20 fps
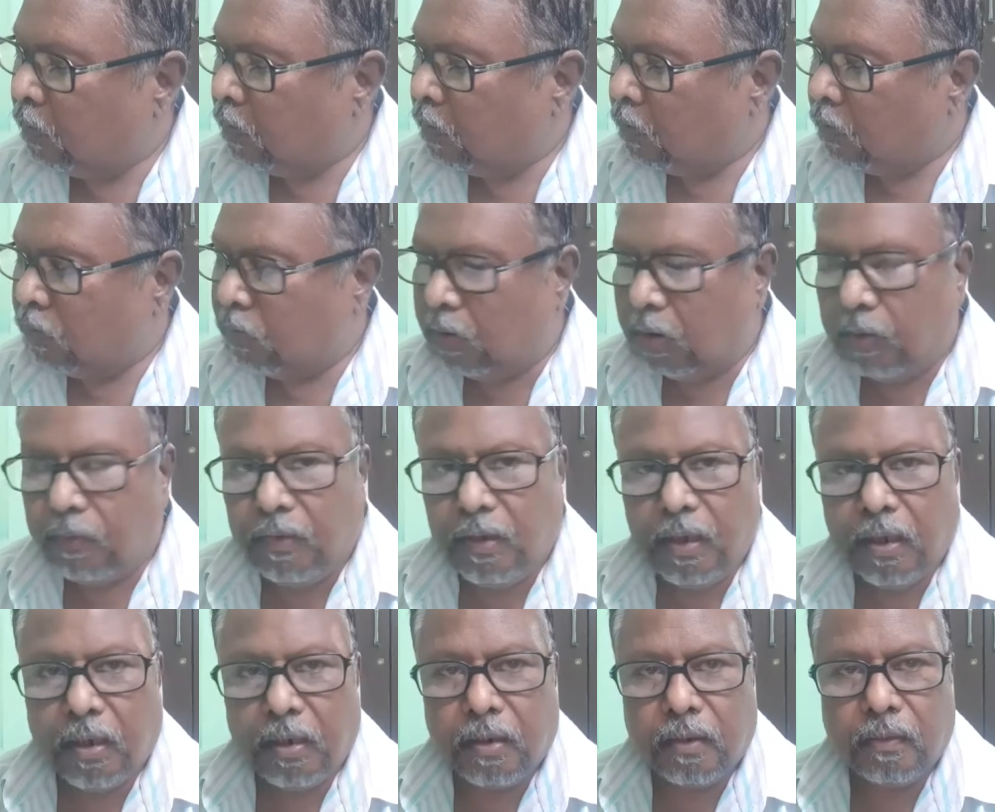Today we
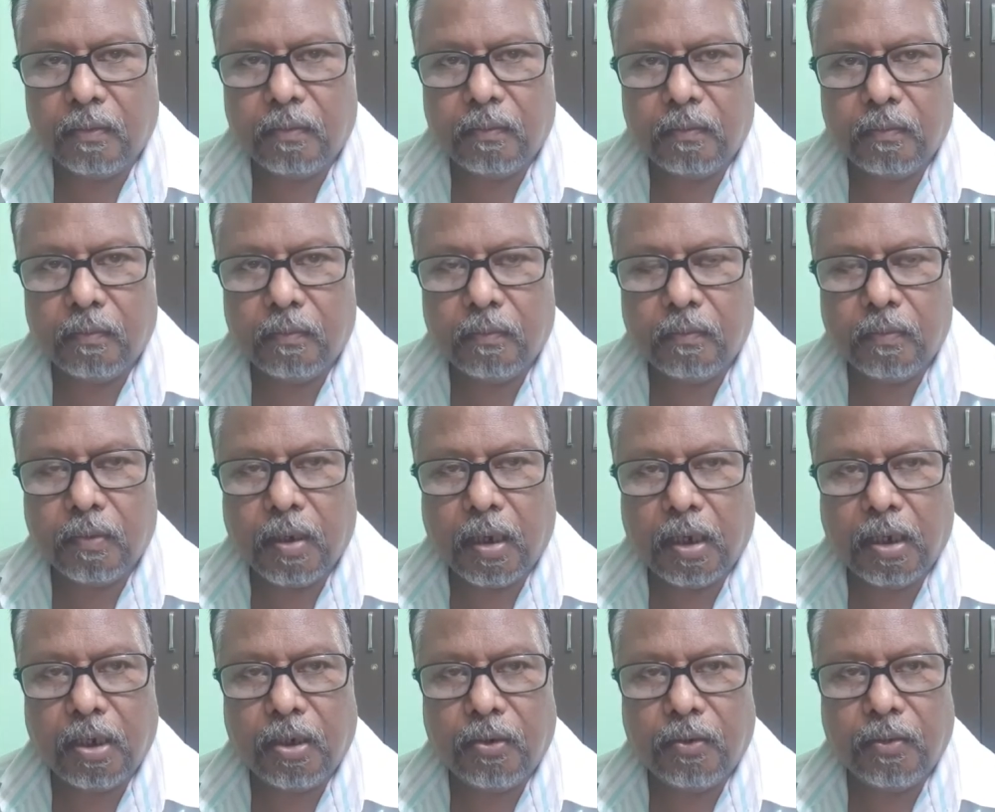are
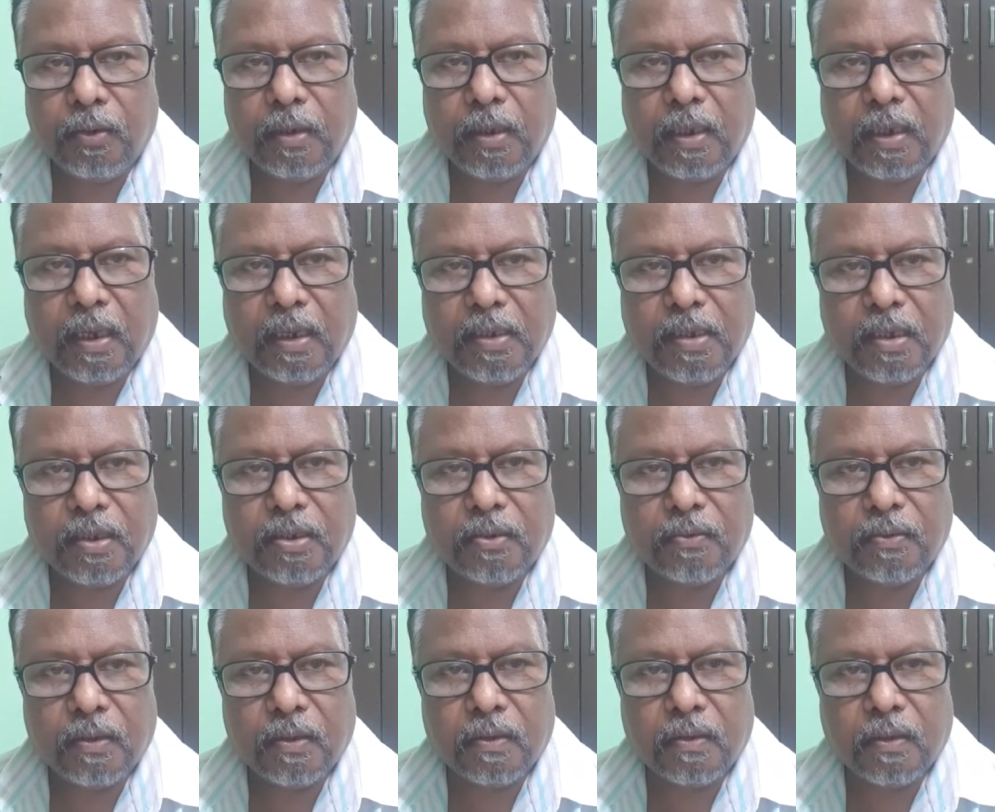continuing the digestive
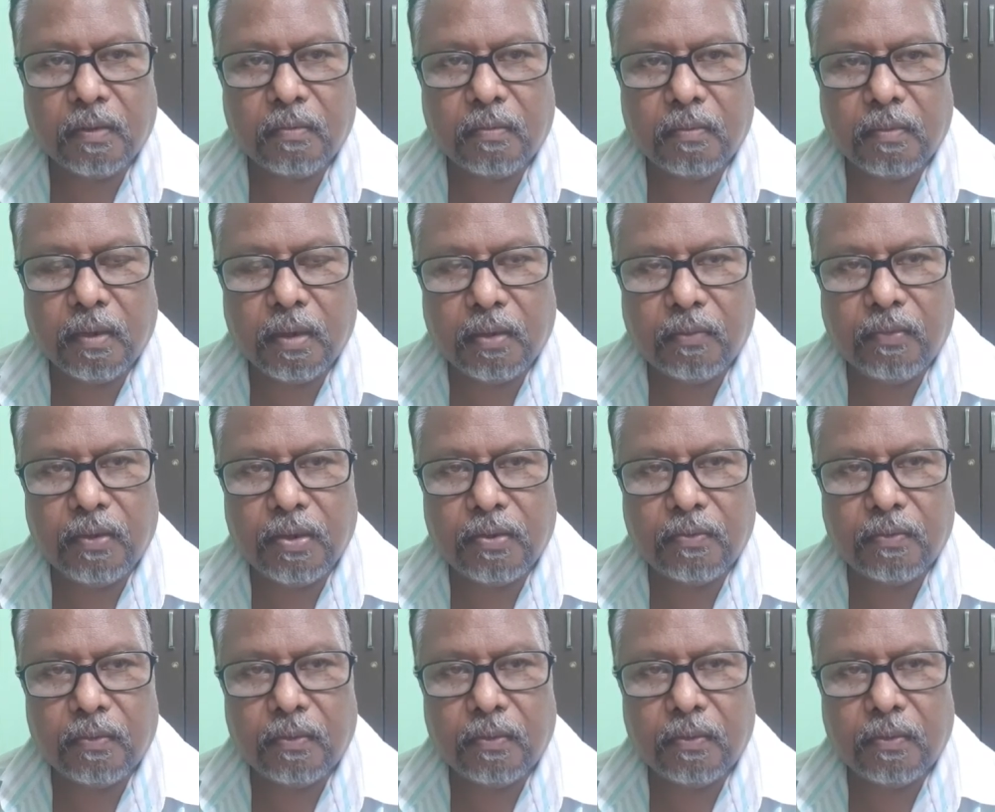system, in which